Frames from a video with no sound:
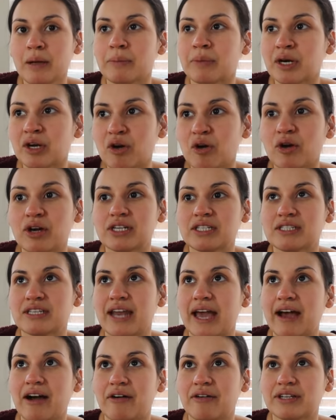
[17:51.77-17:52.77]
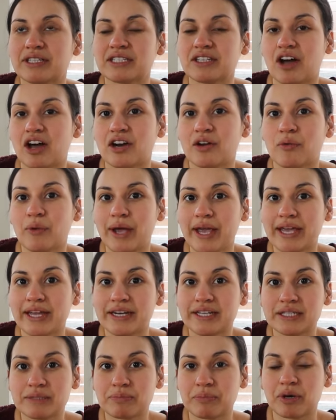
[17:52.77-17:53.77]
But of course now it's gone away and
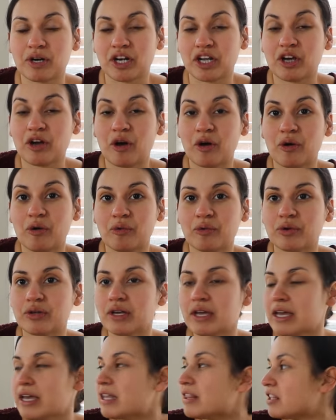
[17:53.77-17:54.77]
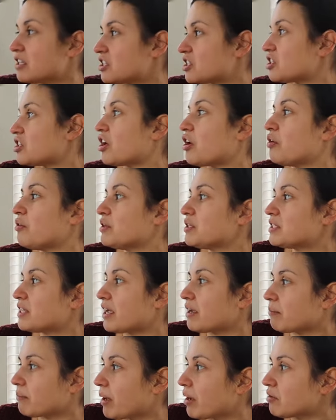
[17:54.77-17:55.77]
it's pretty cold. The snow is
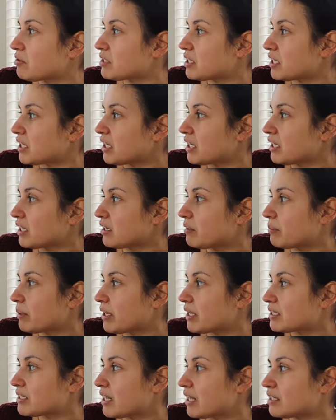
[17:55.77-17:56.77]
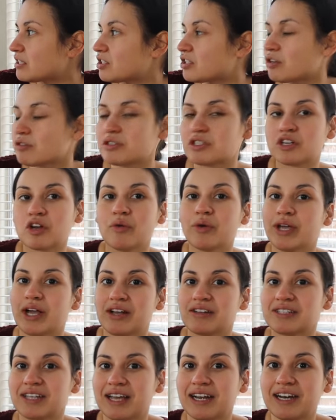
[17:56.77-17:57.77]
like melting a little bit. It's not so snowy
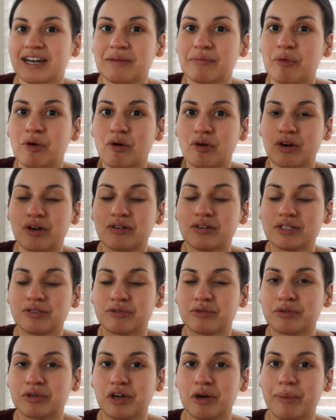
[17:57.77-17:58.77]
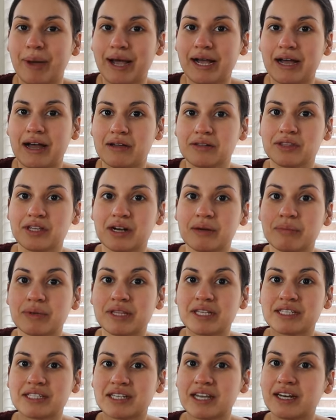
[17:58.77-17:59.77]
outside anymore or else we would go back out there, but
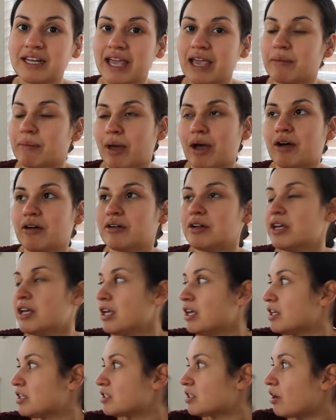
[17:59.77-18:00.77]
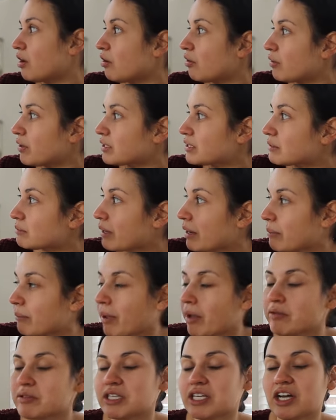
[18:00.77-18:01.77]
the sun came out. So it's like
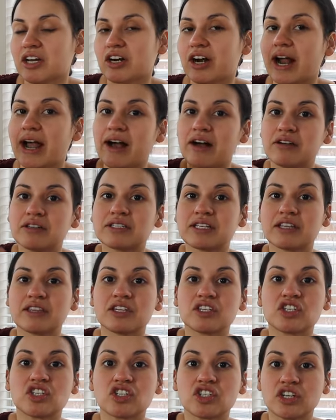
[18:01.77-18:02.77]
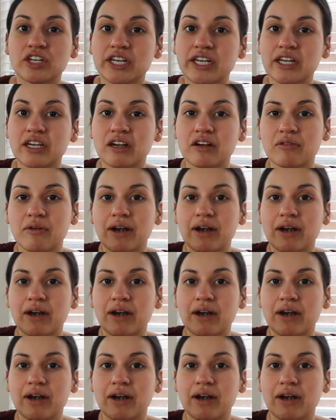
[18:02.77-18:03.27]
melting on our house and the street.